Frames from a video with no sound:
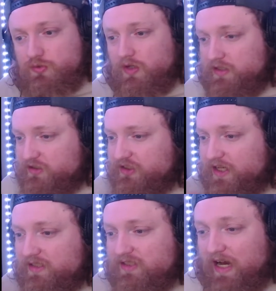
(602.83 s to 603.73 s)
to
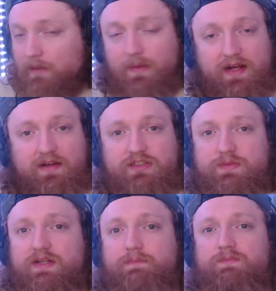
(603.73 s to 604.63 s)
understand time
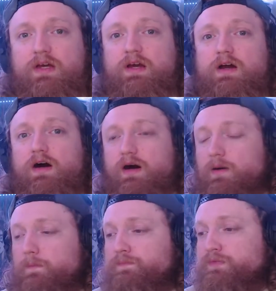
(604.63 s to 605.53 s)
management,
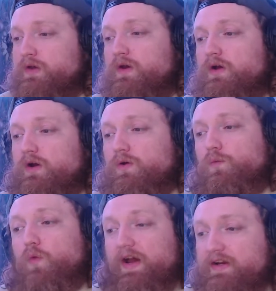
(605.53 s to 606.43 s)
um
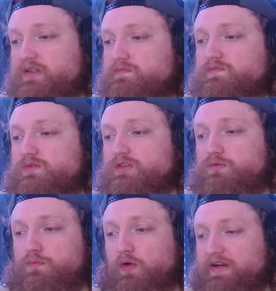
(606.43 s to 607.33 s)
when
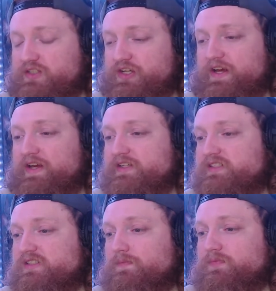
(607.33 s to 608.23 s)
to break
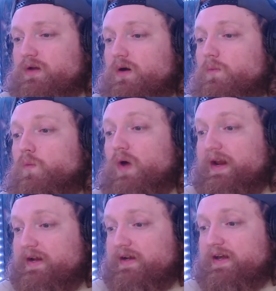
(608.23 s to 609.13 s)
chase,
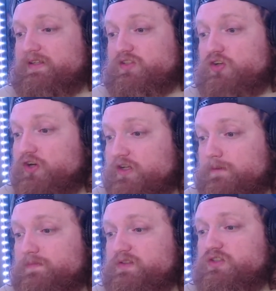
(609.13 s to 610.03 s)
when it's
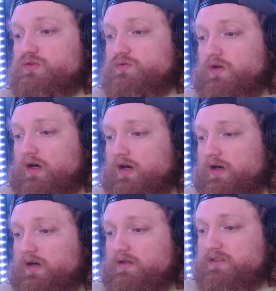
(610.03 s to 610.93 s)
good to
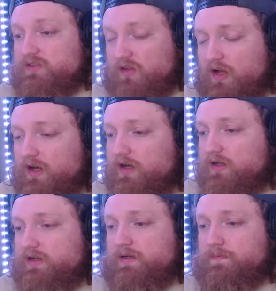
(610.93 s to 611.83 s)
uh
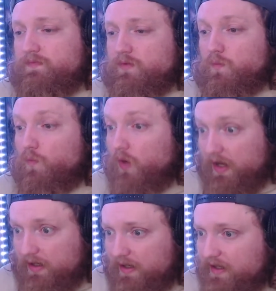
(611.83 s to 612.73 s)
slug,
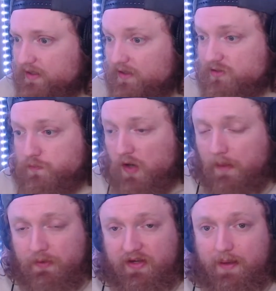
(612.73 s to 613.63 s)
when it is
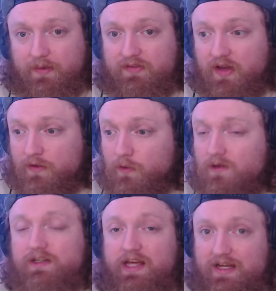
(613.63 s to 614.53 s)
proper time to
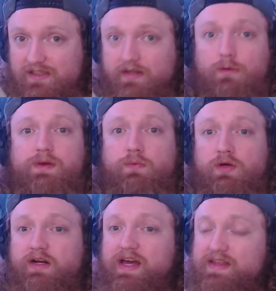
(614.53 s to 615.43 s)
tunnel. Yes, I know
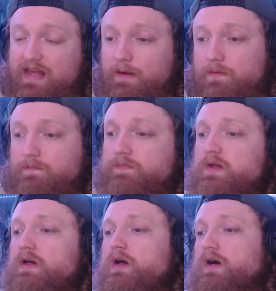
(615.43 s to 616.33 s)
people are going to hate that one.
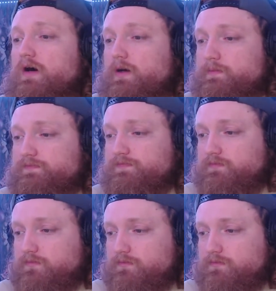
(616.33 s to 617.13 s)
Um,